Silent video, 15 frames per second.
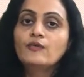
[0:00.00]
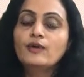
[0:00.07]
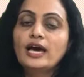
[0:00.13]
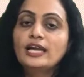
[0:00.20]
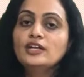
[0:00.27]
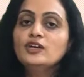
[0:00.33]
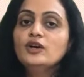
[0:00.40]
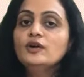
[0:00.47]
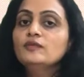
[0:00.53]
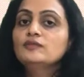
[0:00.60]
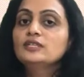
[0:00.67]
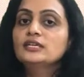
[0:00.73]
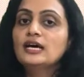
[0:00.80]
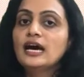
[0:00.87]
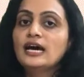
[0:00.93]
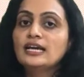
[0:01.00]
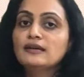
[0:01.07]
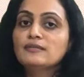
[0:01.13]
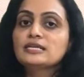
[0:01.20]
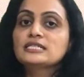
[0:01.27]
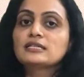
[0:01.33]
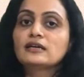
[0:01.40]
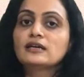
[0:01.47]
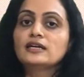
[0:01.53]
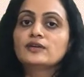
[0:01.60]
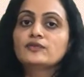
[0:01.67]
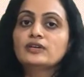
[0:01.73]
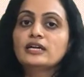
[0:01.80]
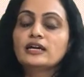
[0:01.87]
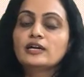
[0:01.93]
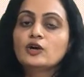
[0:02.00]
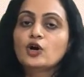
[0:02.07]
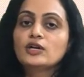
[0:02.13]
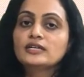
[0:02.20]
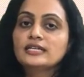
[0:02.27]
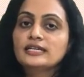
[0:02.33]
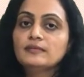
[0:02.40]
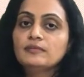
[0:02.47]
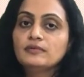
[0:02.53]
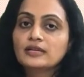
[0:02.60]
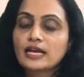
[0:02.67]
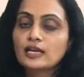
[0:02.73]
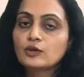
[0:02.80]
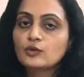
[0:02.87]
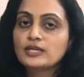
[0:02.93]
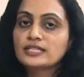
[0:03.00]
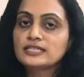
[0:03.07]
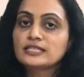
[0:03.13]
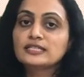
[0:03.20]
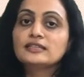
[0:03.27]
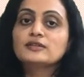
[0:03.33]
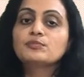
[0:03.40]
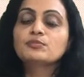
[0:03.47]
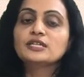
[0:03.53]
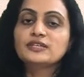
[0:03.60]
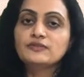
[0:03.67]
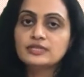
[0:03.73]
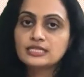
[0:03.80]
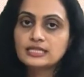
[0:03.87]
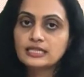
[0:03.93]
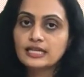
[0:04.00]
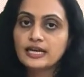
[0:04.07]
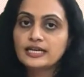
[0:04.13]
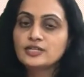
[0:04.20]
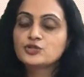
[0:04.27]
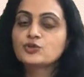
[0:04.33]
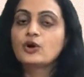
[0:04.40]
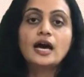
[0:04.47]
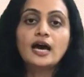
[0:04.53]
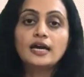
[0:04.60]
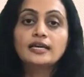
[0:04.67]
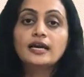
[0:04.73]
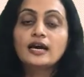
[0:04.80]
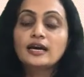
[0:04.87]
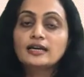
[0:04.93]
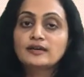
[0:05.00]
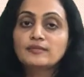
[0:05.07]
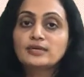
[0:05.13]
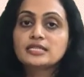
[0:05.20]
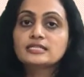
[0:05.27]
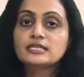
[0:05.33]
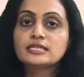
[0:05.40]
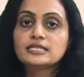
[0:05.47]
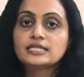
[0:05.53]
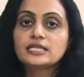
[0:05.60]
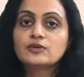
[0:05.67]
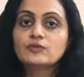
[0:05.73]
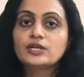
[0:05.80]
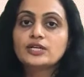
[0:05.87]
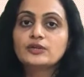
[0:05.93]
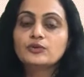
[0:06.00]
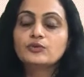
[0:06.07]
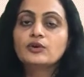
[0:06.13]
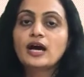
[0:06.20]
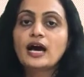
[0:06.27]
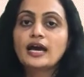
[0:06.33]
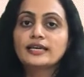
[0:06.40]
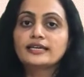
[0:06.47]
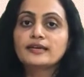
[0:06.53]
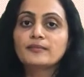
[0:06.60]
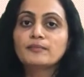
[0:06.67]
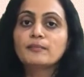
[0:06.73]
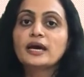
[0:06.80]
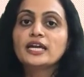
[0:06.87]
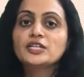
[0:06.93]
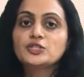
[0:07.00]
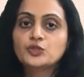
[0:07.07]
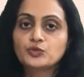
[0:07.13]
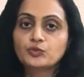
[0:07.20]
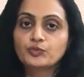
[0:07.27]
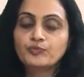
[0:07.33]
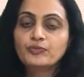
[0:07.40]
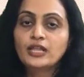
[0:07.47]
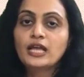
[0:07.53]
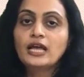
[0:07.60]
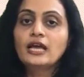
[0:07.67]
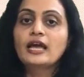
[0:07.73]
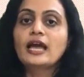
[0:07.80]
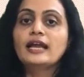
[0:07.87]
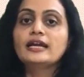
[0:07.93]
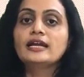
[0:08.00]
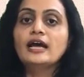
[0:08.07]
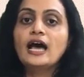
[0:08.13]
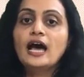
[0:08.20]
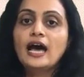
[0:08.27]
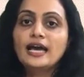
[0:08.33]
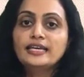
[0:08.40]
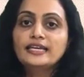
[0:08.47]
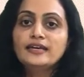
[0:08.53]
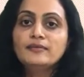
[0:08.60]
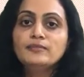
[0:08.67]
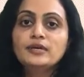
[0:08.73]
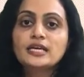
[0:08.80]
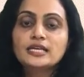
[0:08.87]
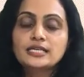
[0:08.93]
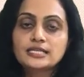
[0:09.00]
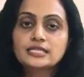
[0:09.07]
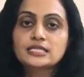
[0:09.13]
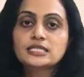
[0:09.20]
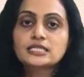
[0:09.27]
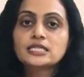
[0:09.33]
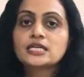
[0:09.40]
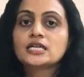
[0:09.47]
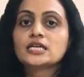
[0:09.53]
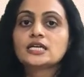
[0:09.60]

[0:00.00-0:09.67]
Value of the RMS current we had already calculated in the previous slide. So IRMS is equal to Im by 2, and Im is